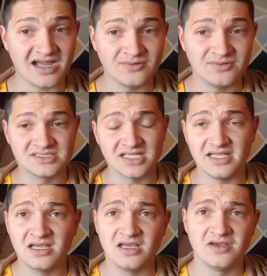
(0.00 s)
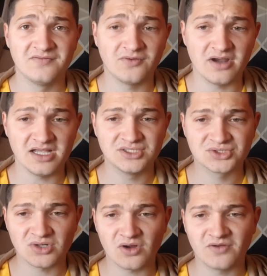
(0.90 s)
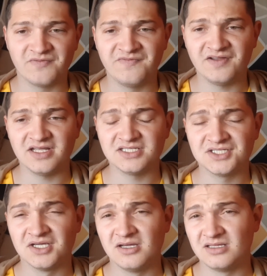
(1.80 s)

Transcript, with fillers: I say, for a strong finish.